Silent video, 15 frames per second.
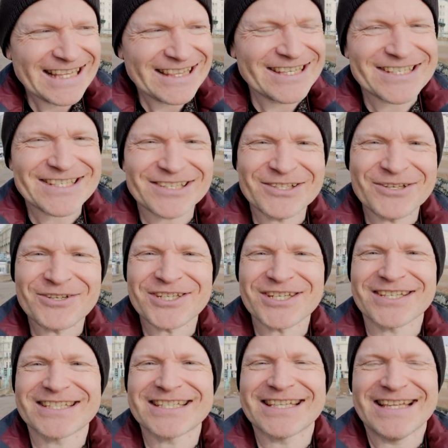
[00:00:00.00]
The
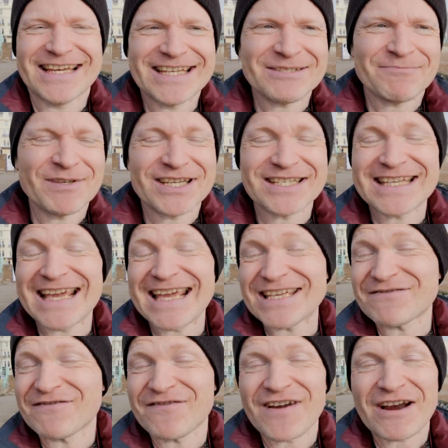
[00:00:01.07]
solution to this, because it
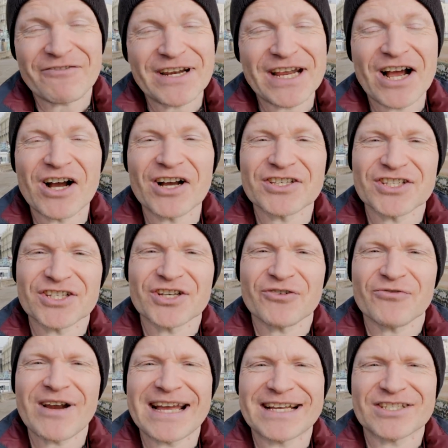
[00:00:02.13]
is very hard to
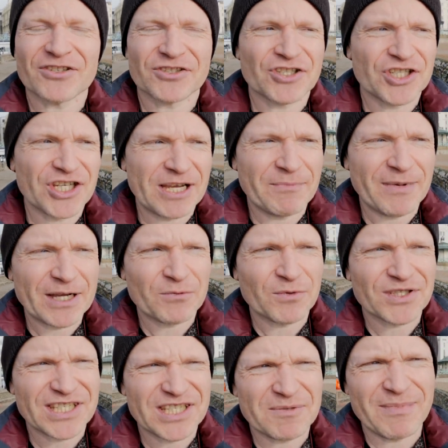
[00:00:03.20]
correct on a JPEG
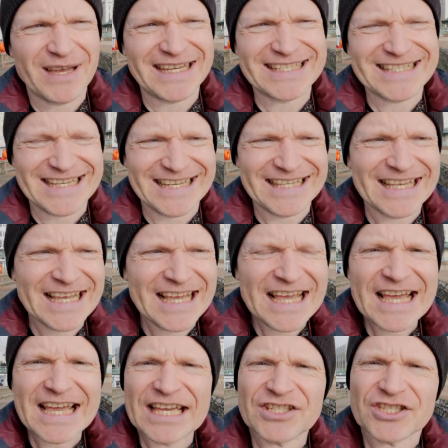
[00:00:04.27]
once it's baked in,
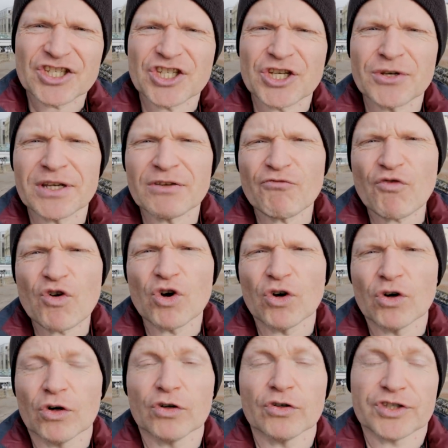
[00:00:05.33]
is to shoot in RAW
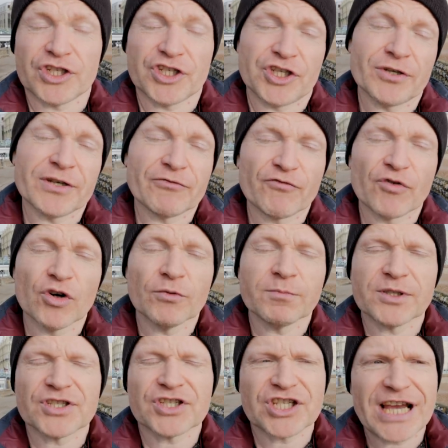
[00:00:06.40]
or to shoot in RAW
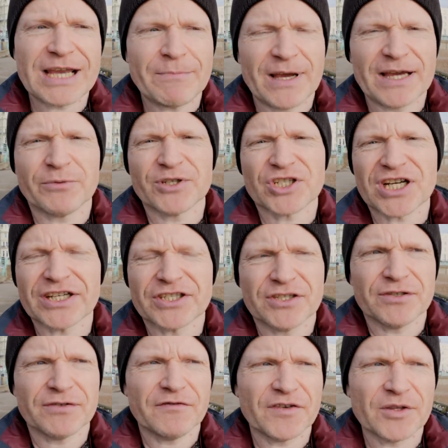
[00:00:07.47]
plus JPEG, which I
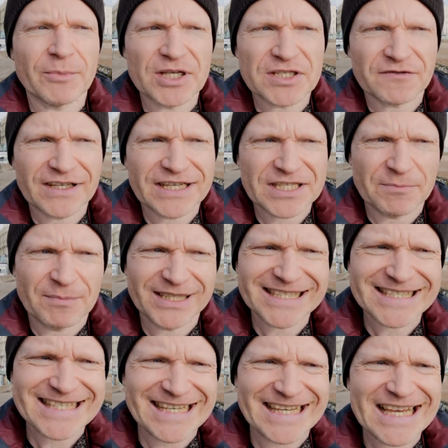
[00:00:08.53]
do for the most
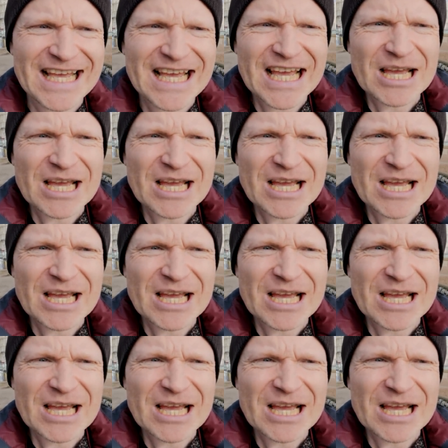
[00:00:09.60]
flexibility.